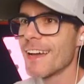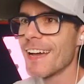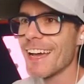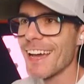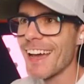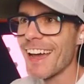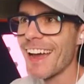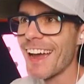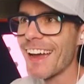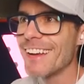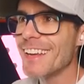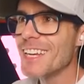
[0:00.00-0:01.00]

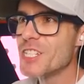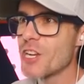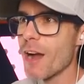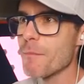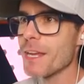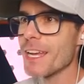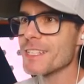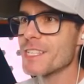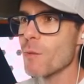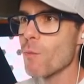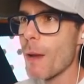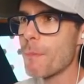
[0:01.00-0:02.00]
Time to get
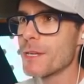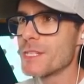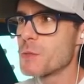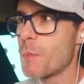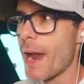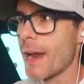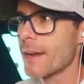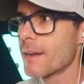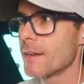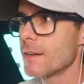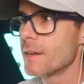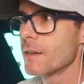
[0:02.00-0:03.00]
some weapons back.
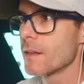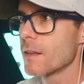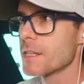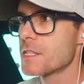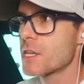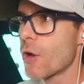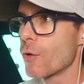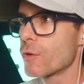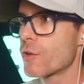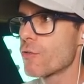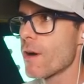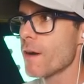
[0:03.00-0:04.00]
Let's go,
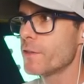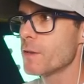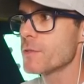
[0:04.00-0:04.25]
craft a